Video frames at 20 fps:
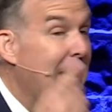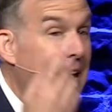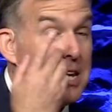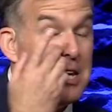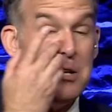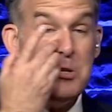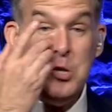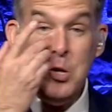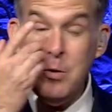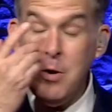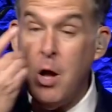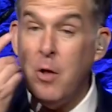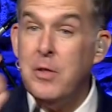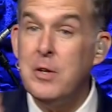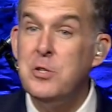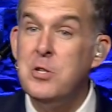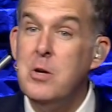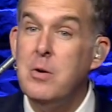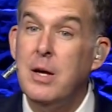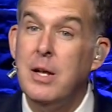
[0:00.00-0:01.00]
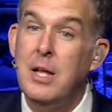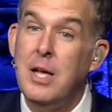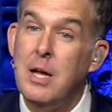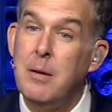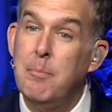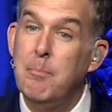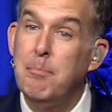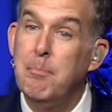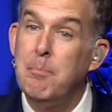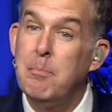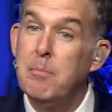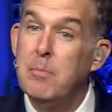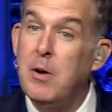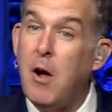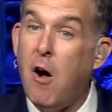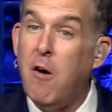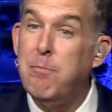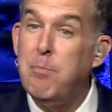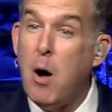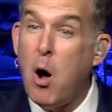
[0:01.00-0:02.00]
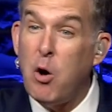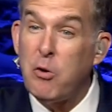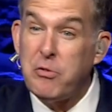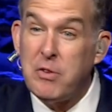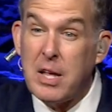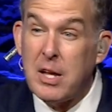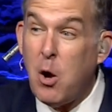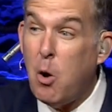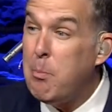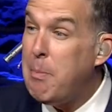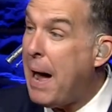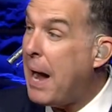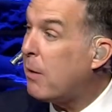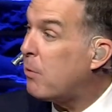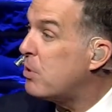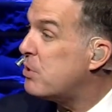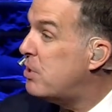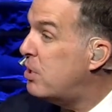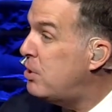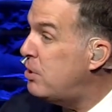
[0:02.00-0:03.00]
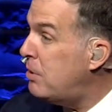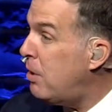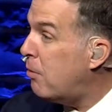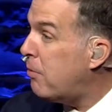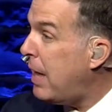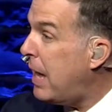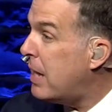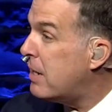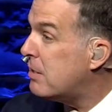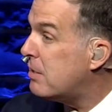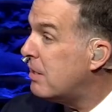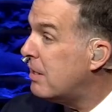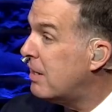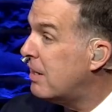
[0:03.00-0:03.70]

Did you know that you can hit golf balls and they go backwards? Did you know that?